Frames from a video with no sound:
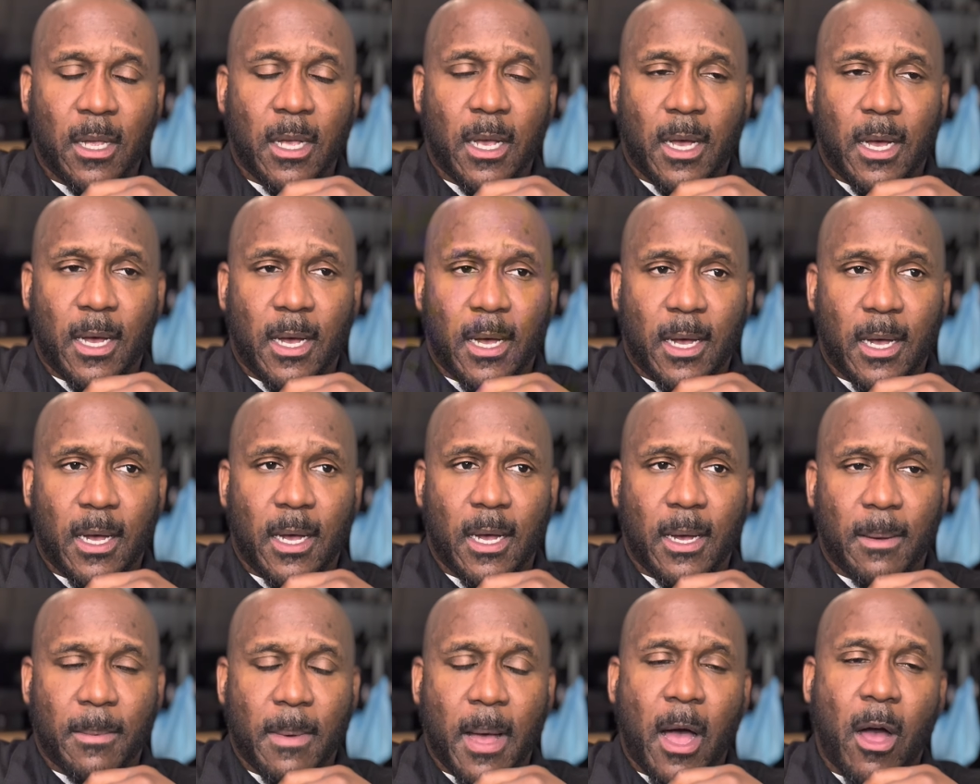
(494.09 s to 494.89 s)

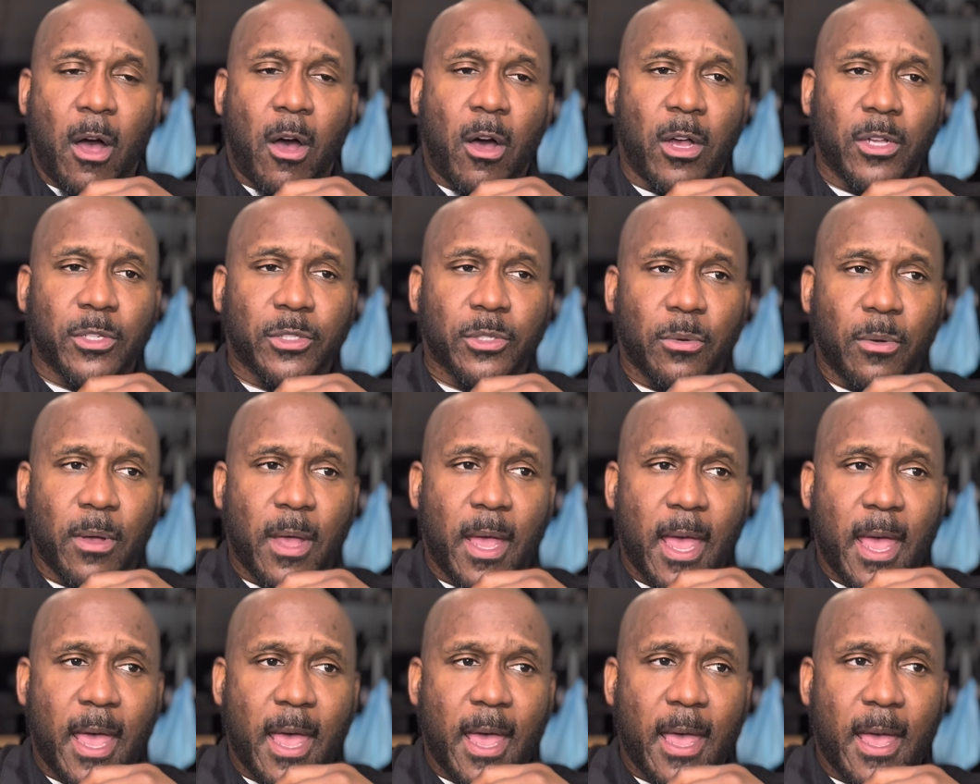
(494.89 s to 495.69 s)
I also
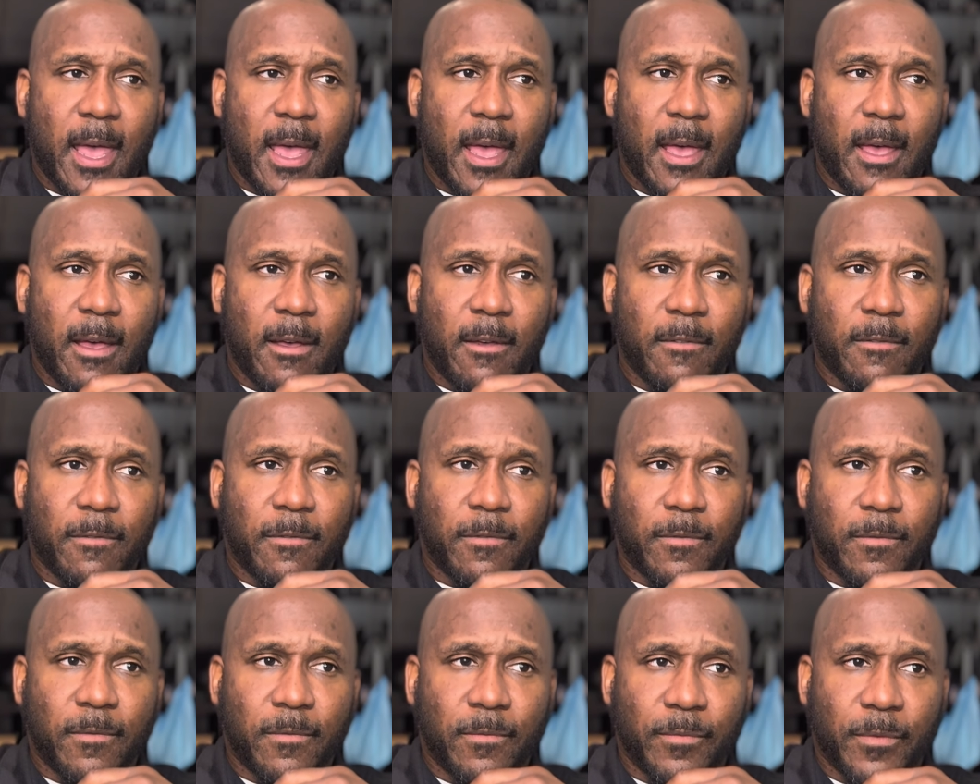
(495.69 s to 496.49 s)
have
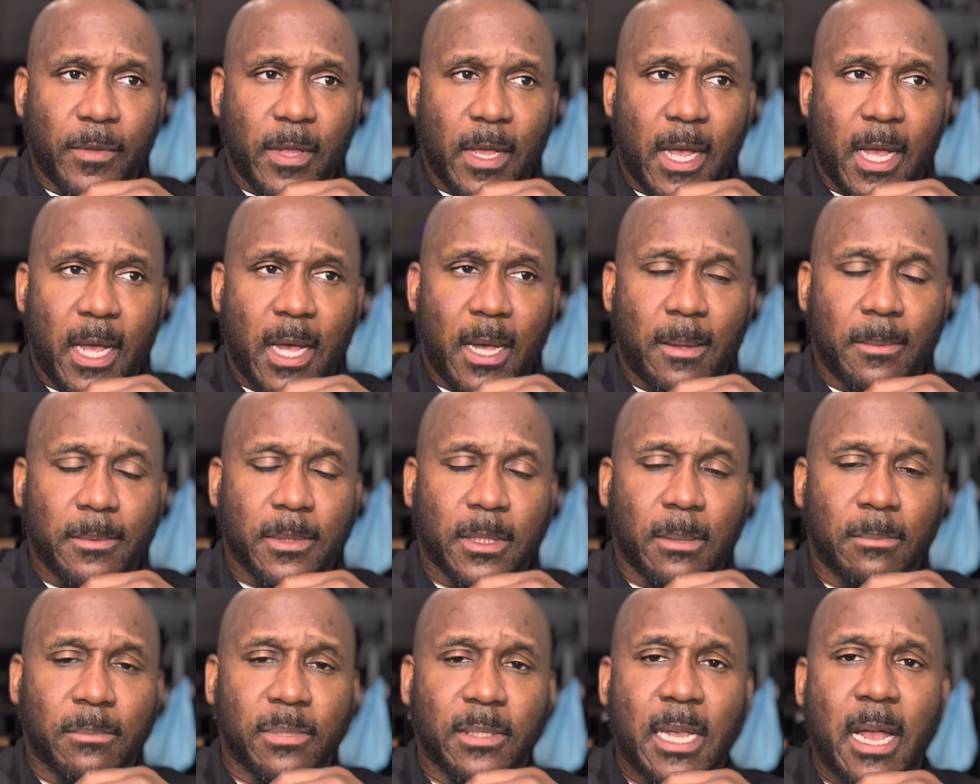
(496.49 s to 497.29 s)

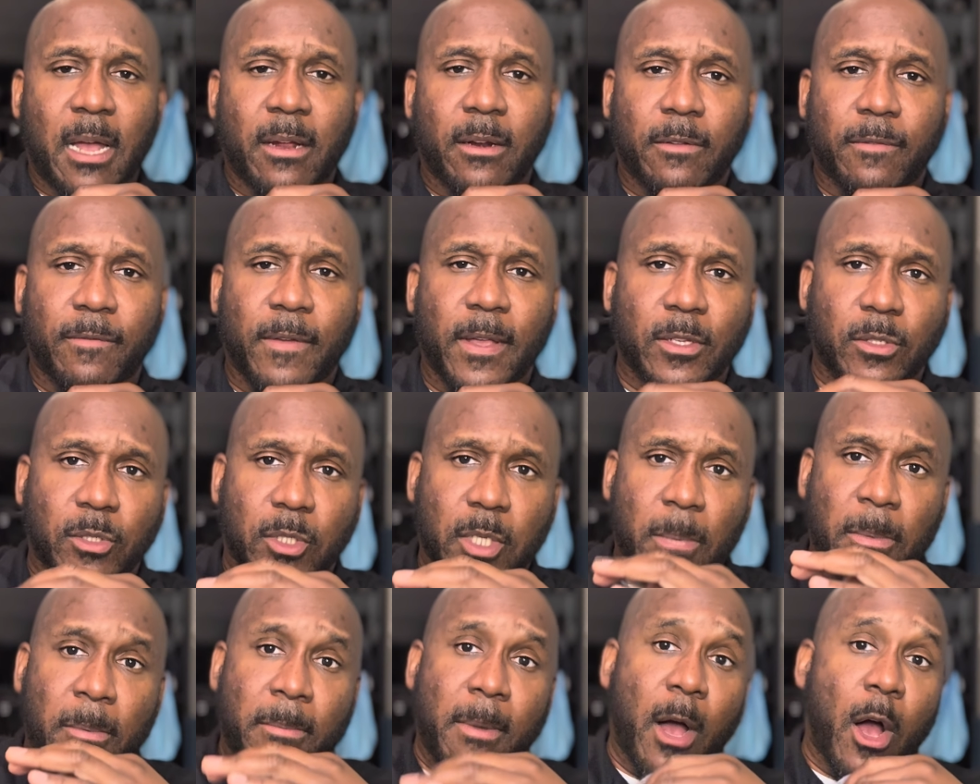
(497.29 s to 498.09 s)
some sound effects with
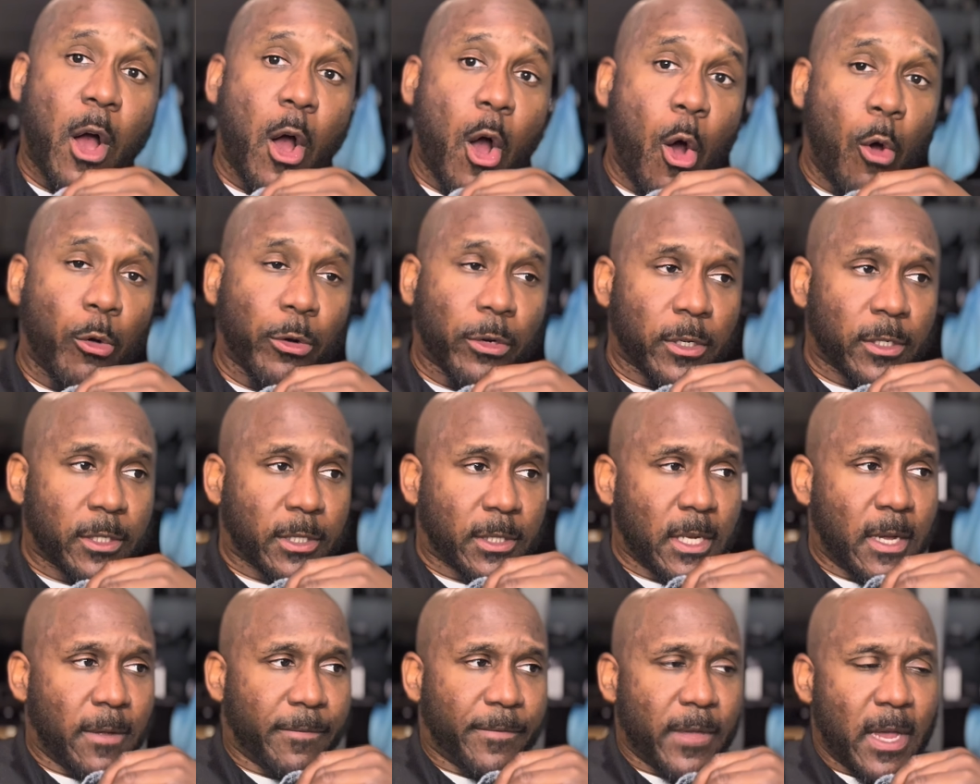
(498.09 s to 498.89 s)
some of my older
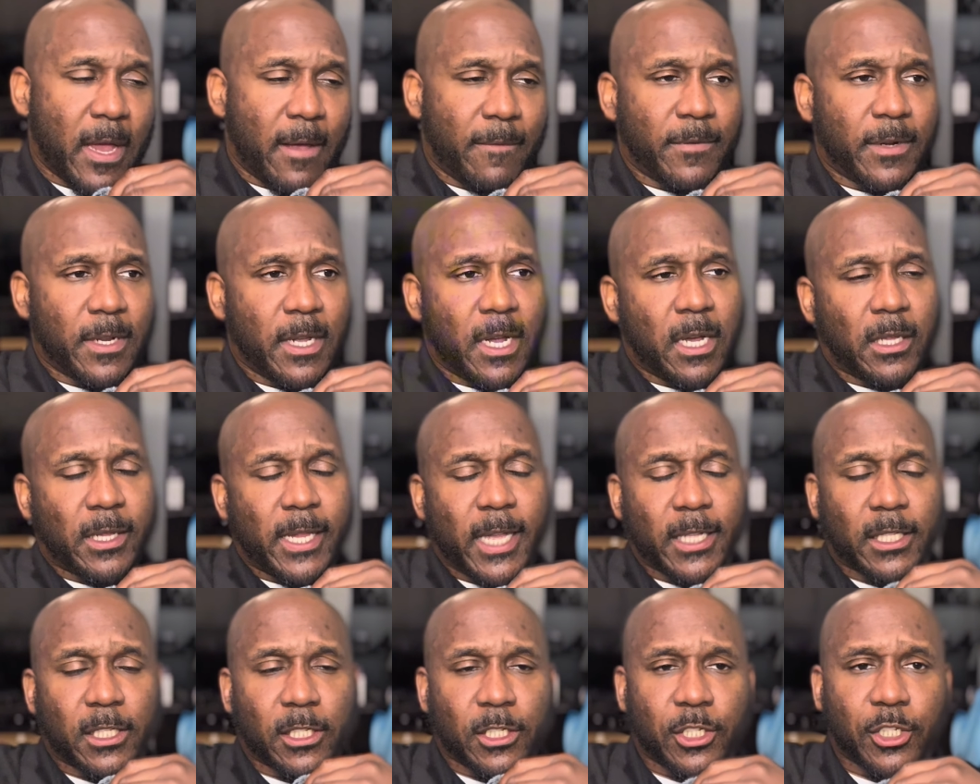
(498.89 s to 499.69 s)
stuff that I've done,
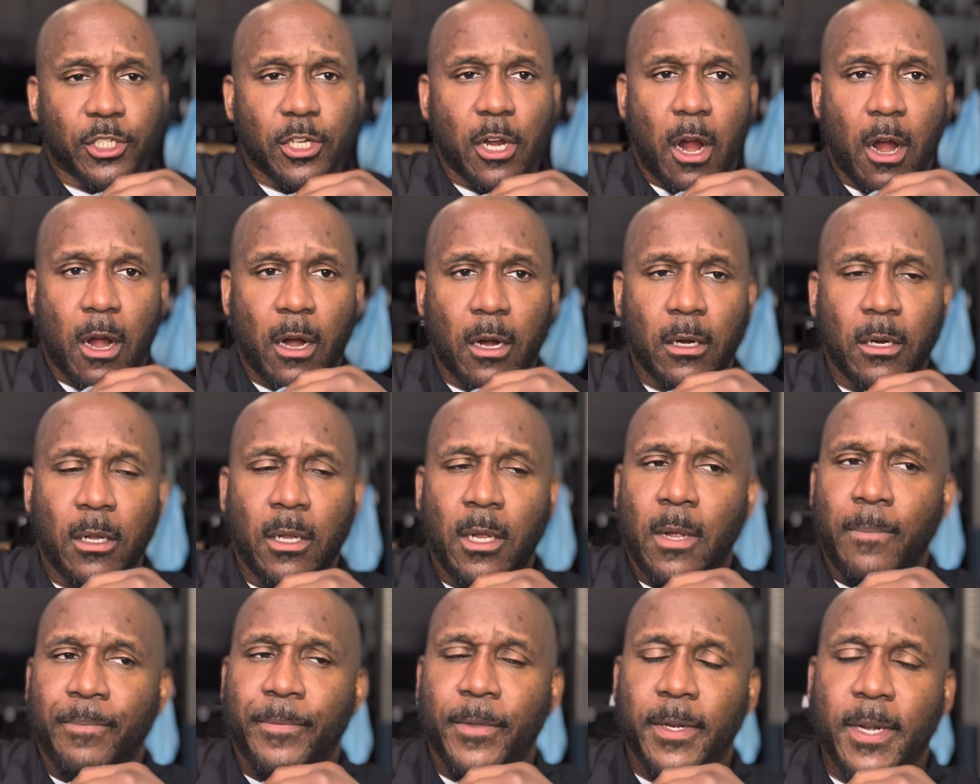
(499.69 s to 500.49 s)
like the Shark,
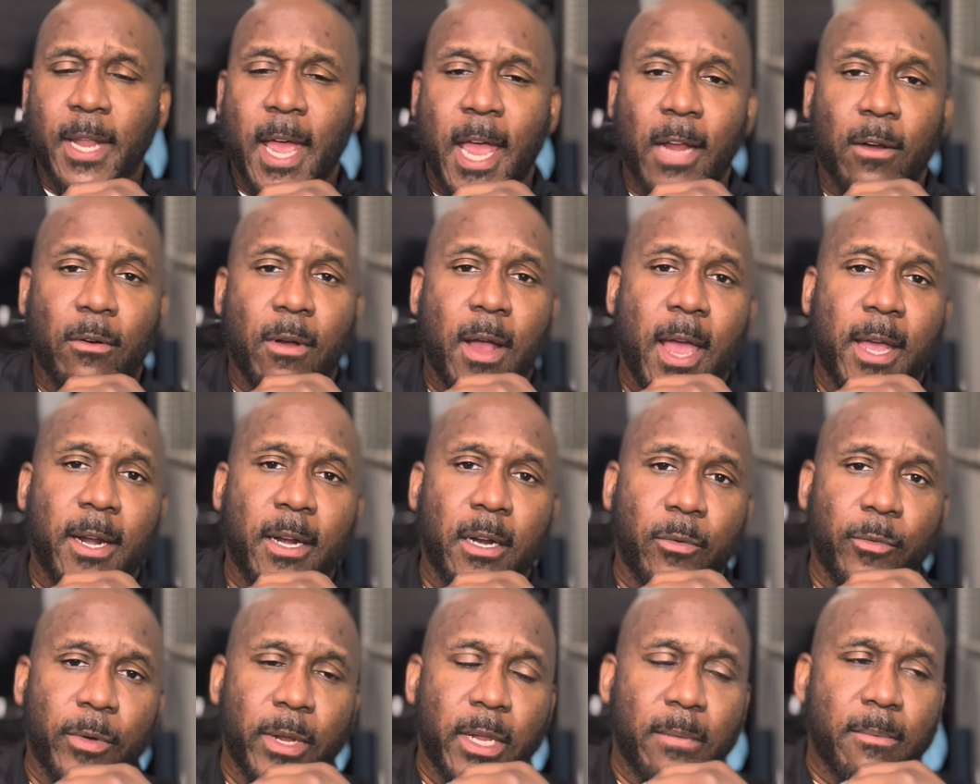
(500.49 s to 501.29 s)
the Knight
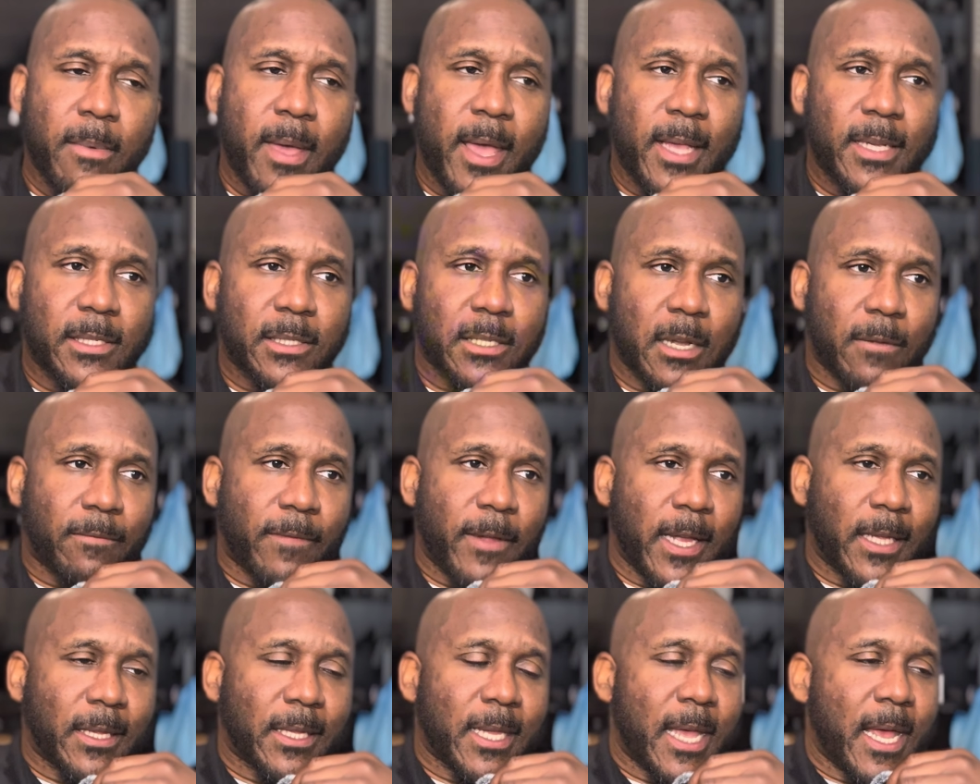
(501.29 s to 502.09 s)
Rider remake, stuff
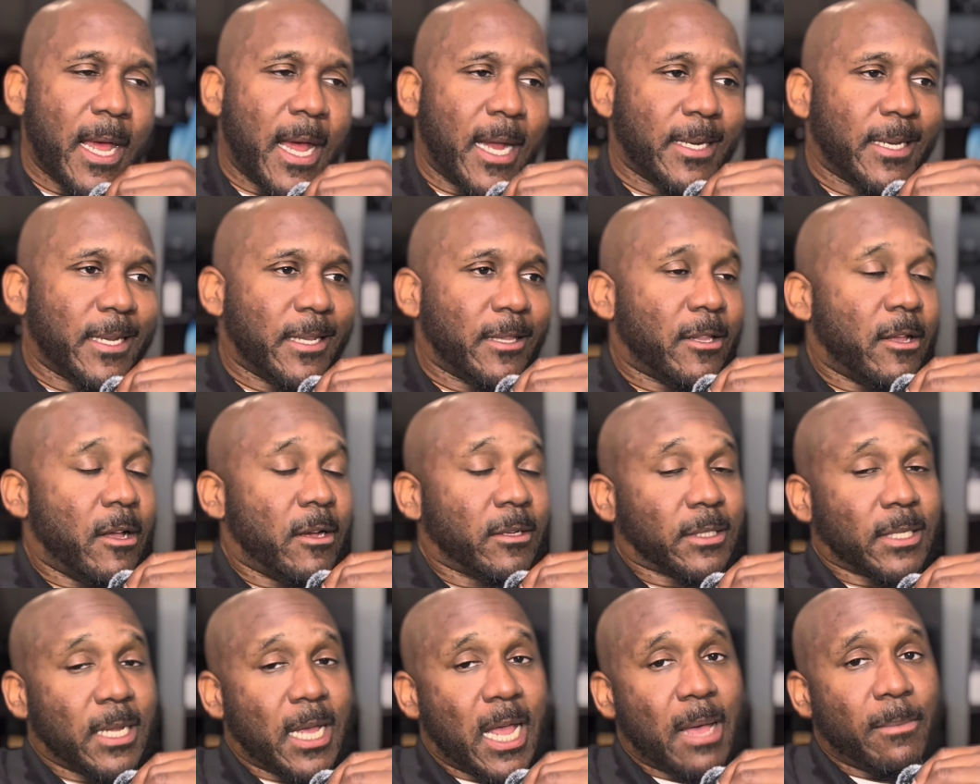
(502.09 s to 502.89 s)
like that. I did a
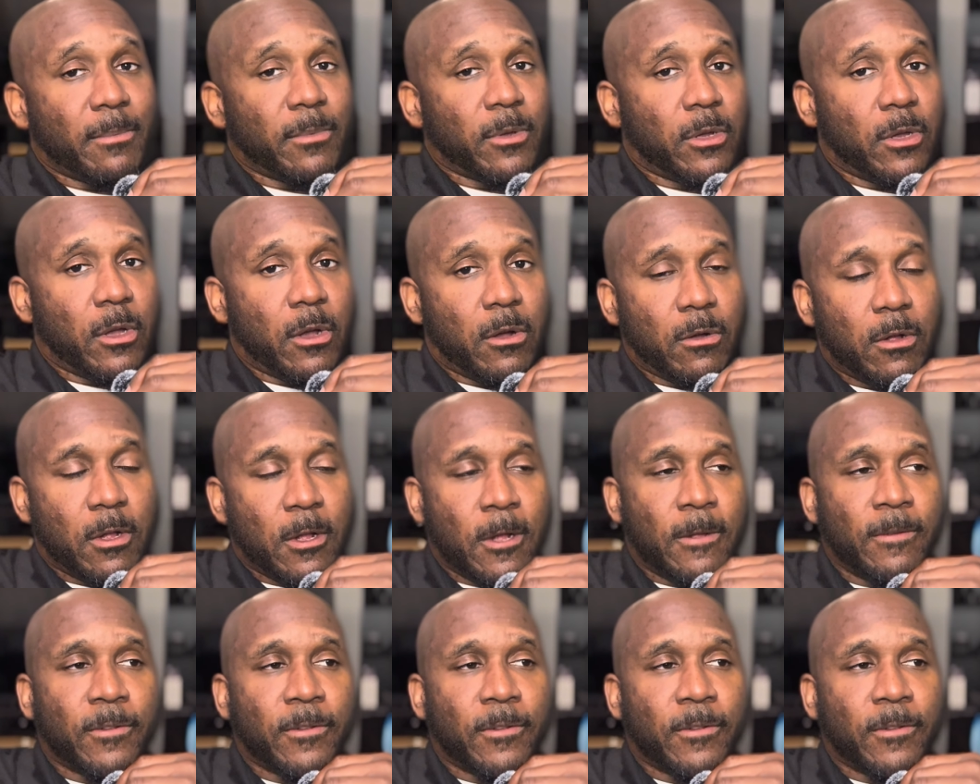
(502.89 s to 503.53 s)
long time ago.